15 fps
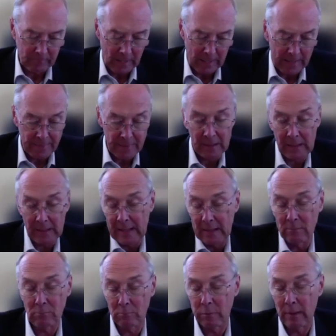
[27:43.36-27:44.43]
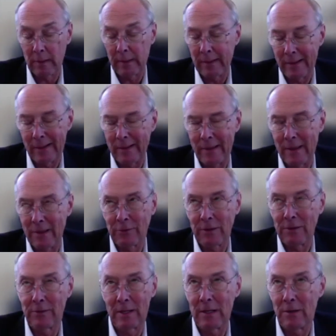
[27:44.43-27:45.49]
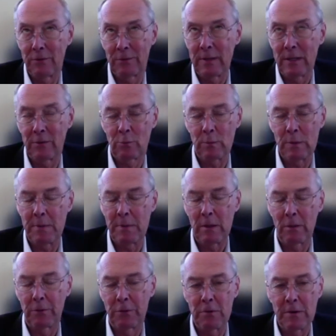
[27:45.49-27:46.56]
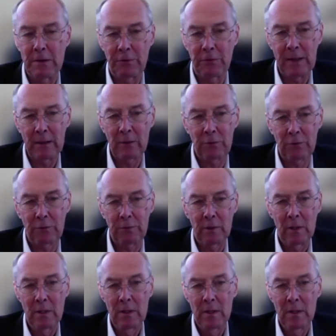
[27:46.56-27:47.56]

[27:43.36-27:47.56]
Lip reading: again, as I said, it's repeal 36,